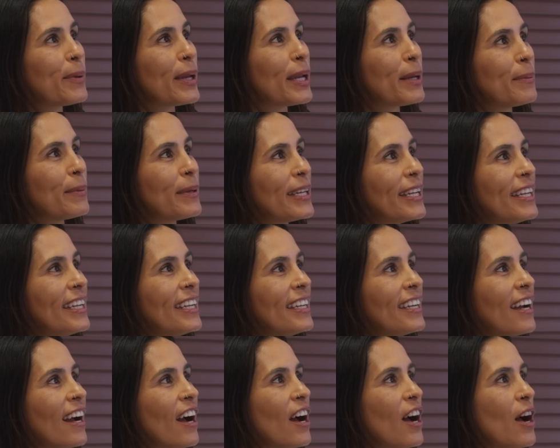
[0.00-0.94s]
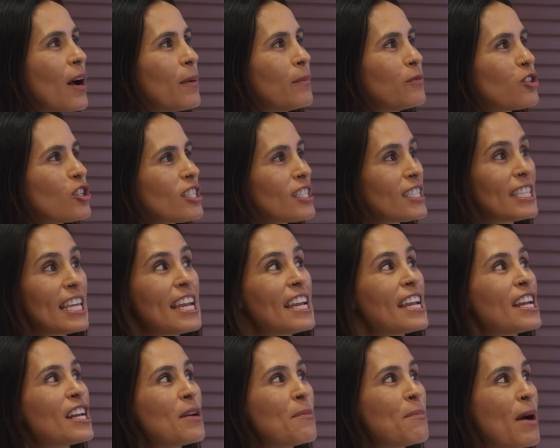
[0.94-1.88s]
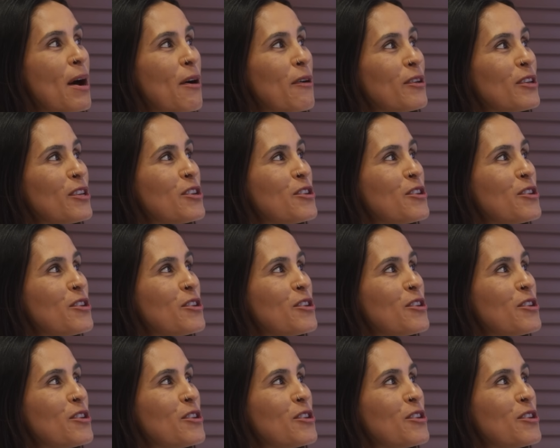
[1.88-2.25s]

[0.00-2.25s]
baby, um, just thinking about